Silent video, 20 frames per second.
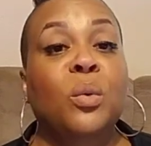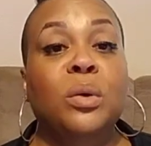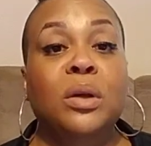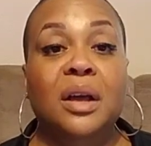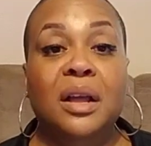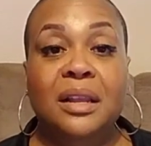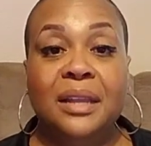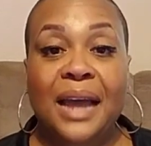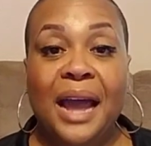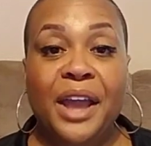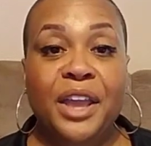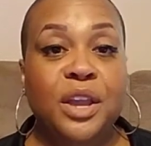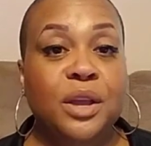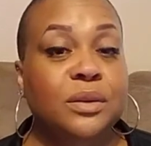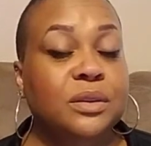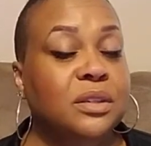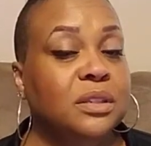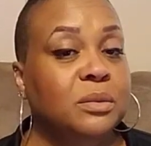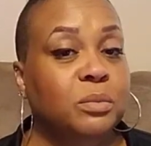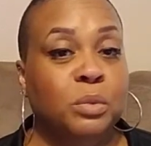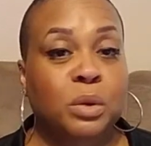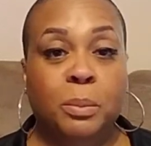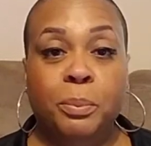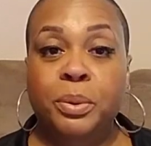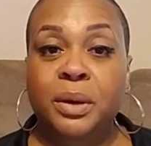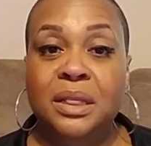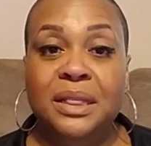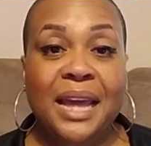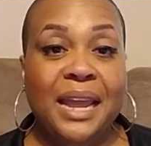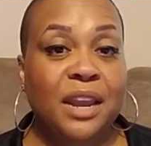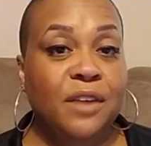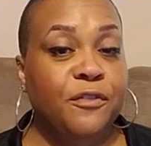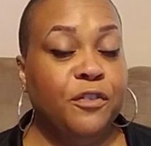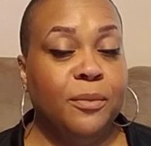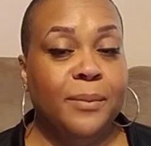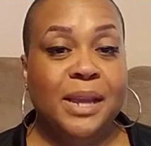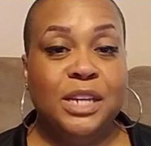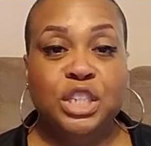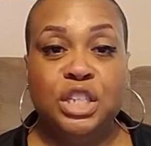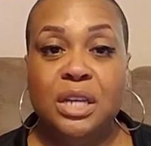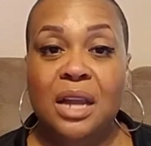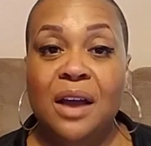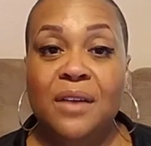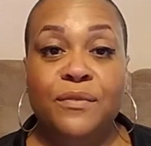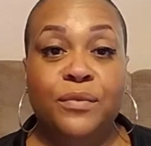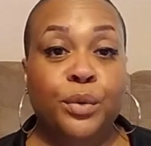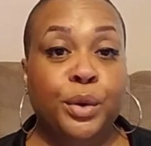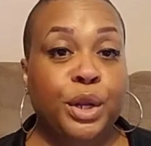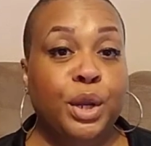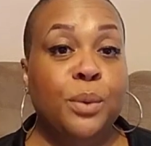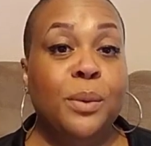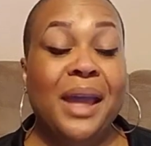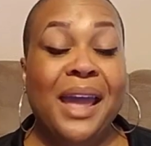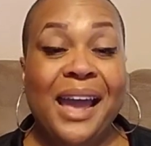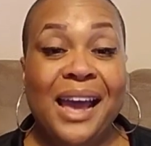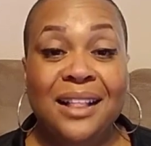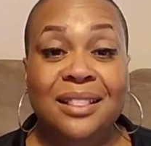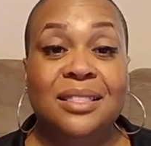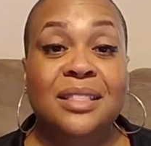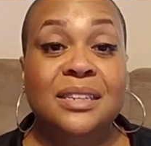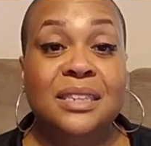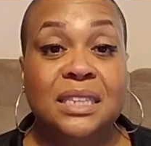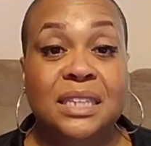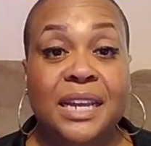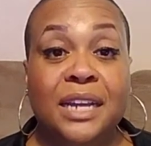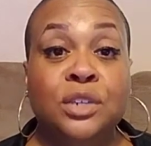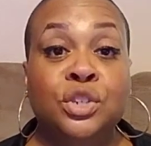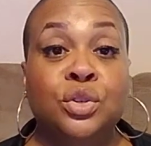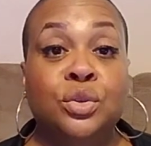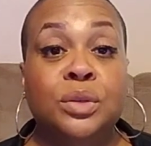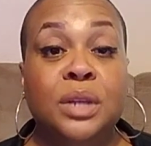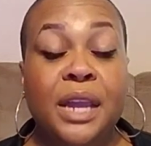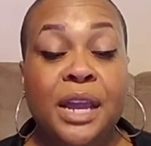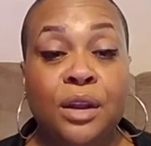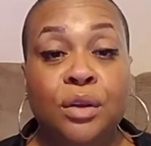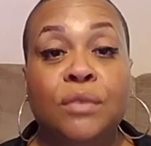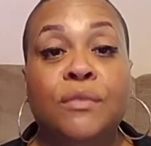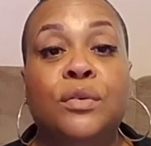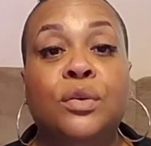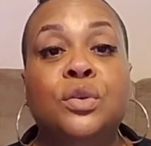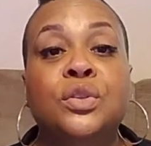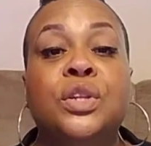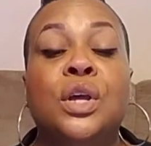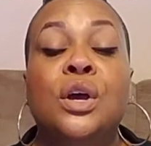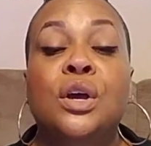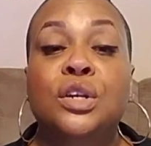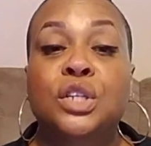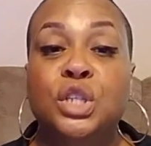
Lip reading: will put that information out for you at the scheduled intervals,